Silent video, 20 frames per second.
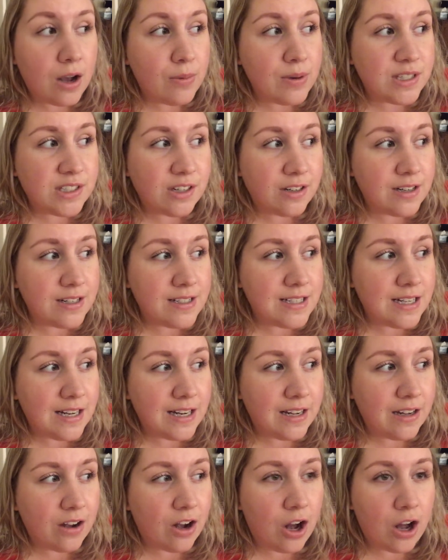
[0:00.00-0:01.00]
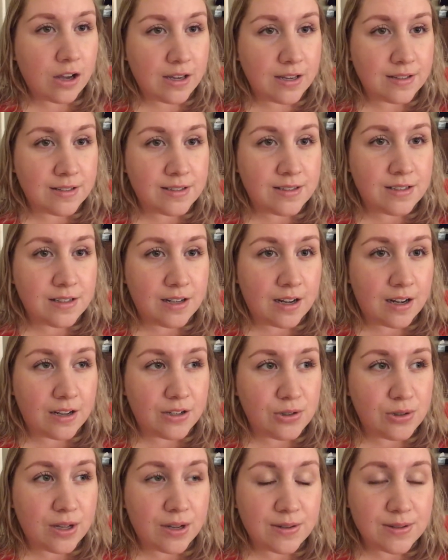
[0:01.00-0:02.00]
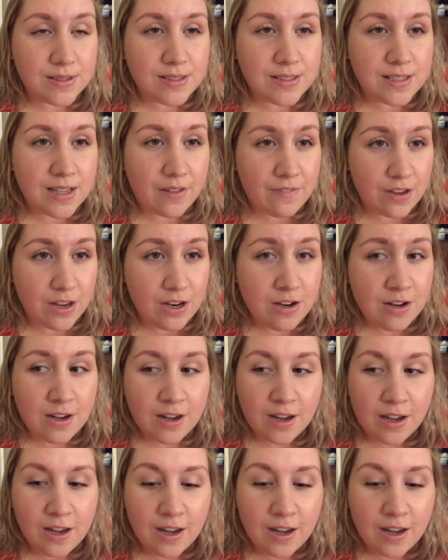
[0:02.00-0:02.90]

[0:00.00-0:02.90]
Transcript: We started dating August 2007,